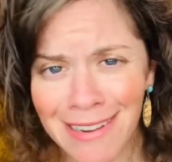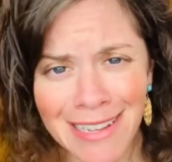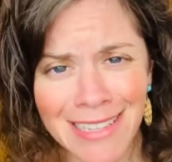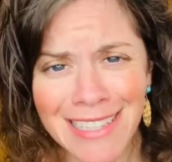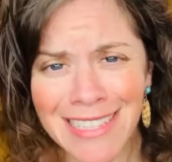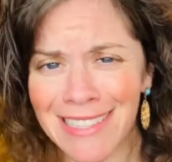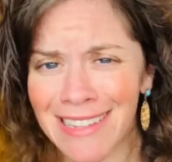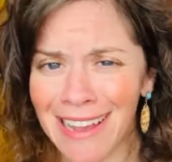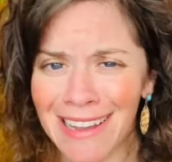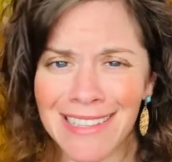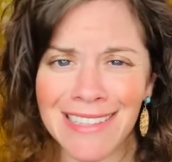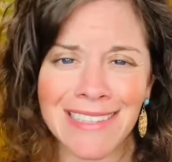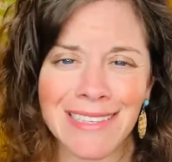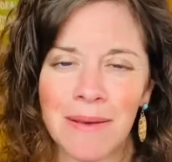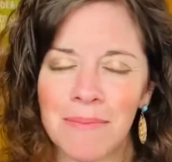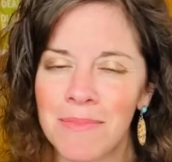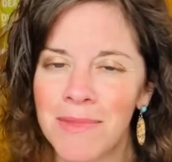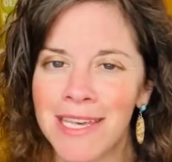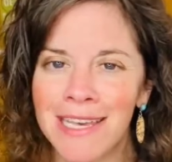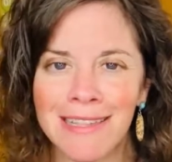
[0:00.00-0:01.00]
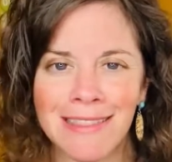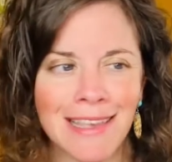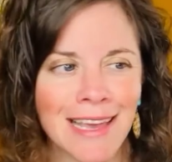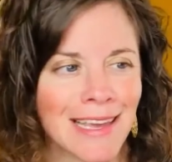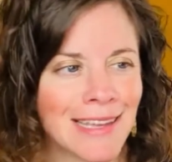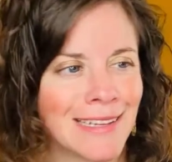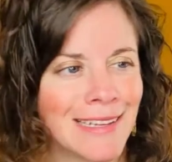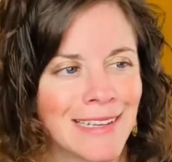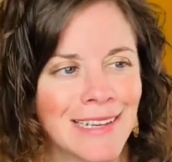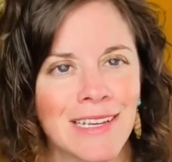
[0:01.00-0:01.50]
It's not something
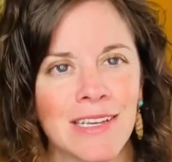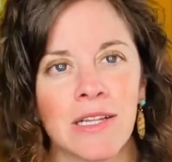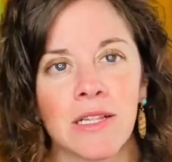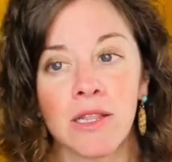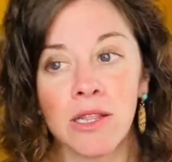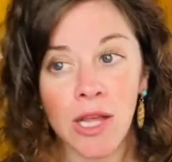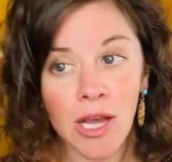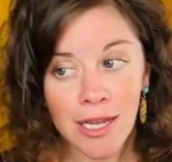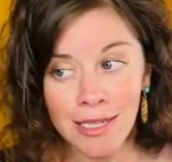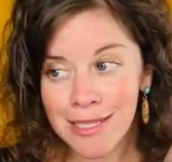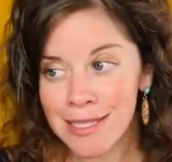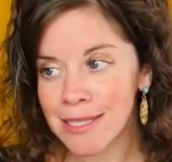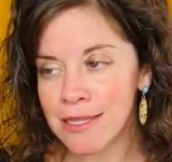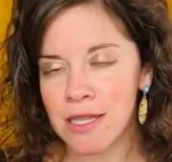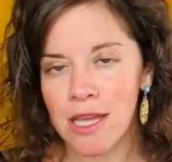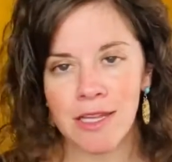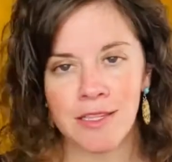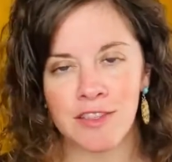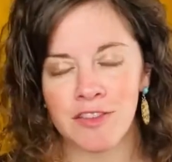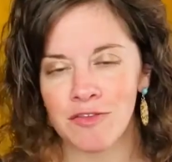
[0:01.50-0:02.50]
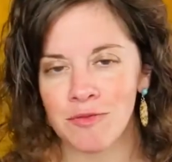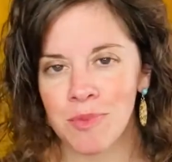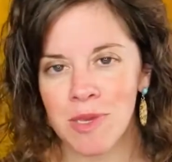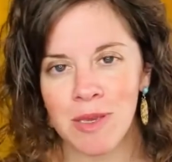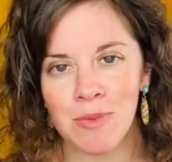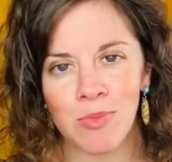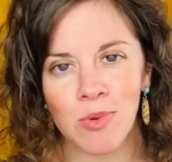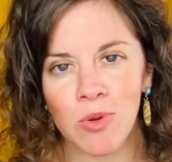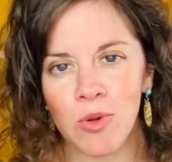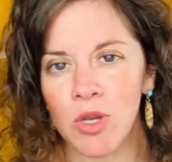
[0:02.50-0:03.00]
that lots and lots of
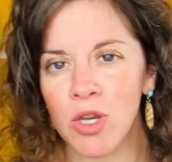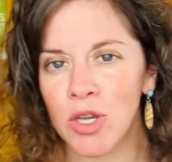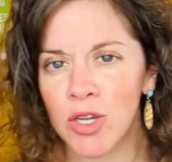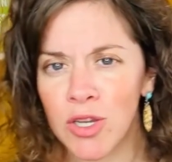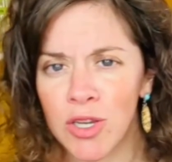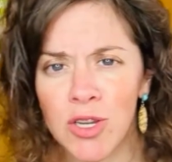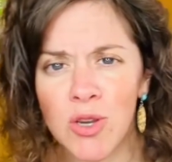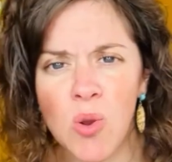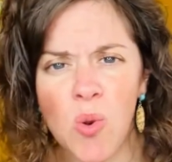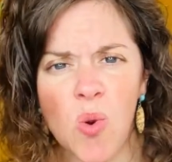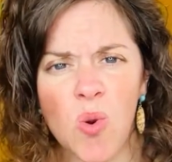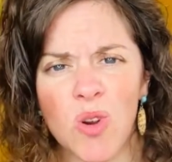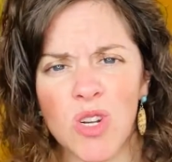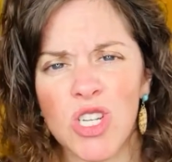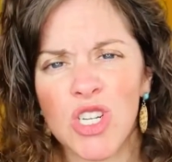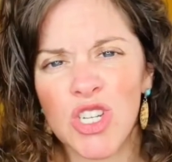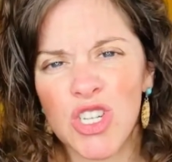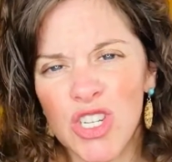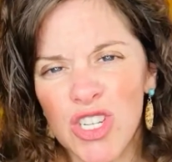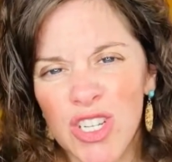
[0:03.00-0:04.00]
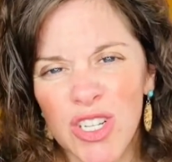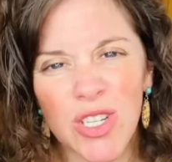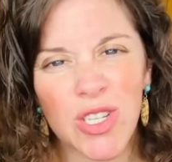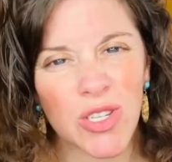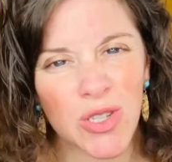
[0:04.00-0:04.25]
people could or should